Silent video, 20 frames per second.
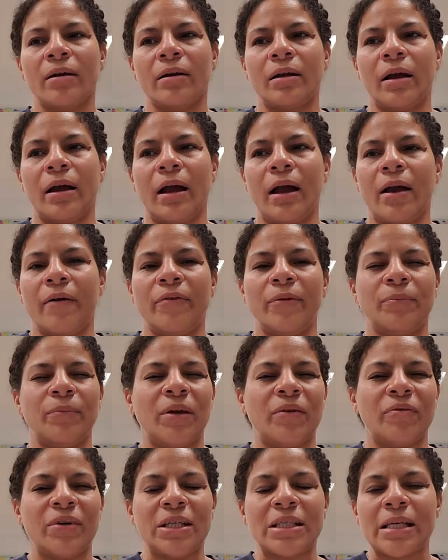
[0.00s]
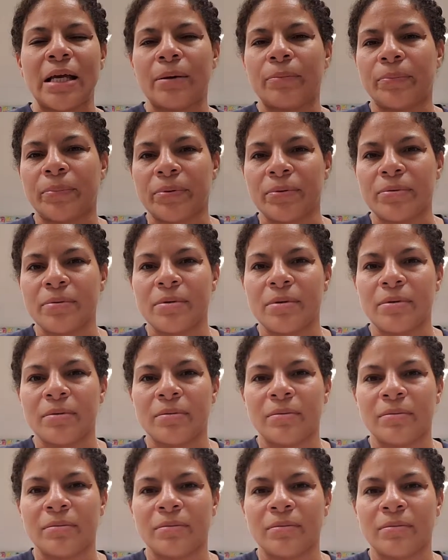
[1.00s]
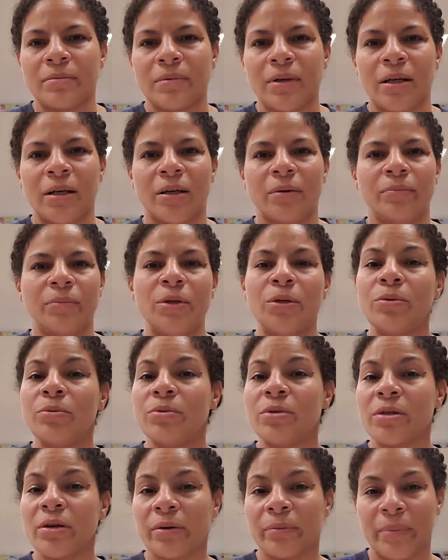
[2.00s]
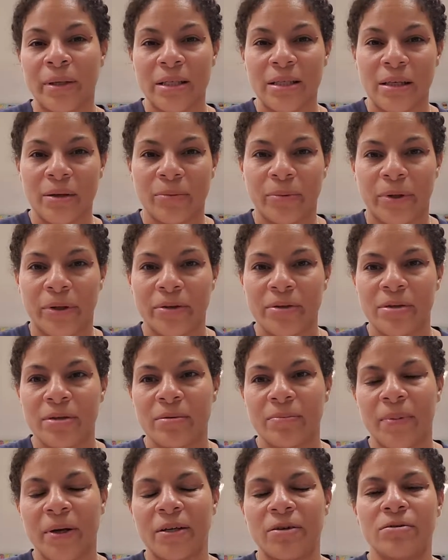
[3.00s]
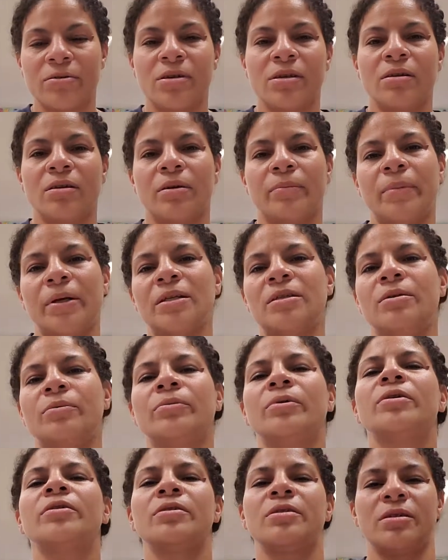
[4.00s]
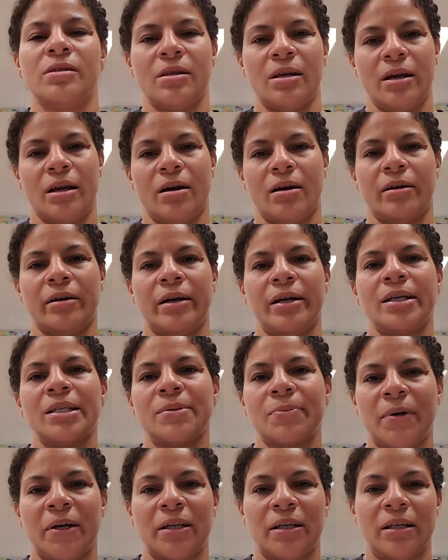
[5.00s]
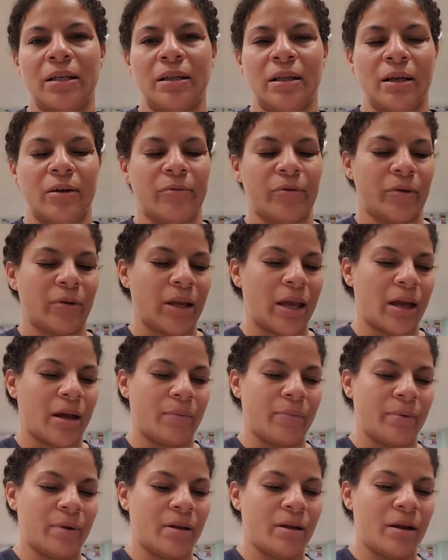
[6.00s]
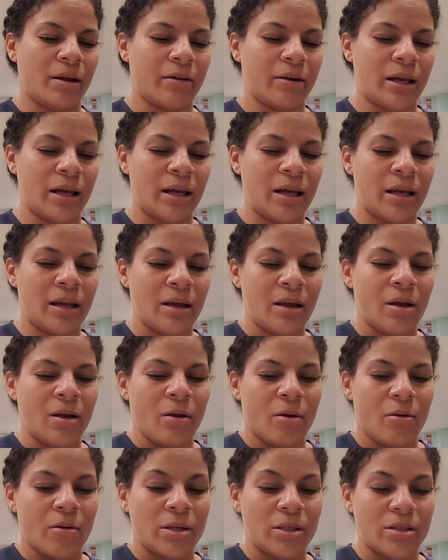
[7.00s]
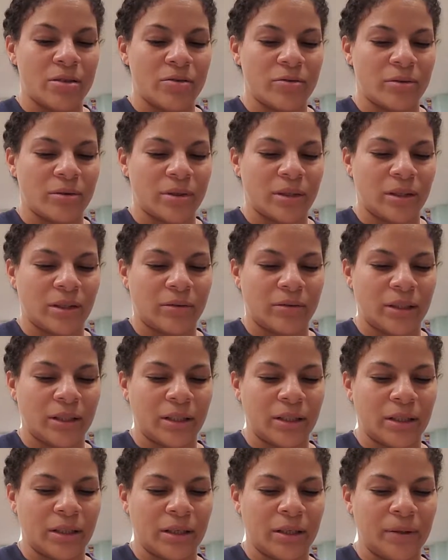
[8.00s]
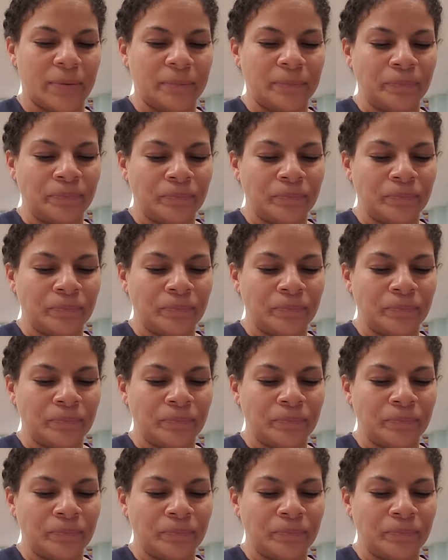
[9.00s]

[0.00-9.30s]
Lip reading: Have them give examples. Use their amazing words. By using their amazing words, they are expanding their vocabulary, which is really, really good.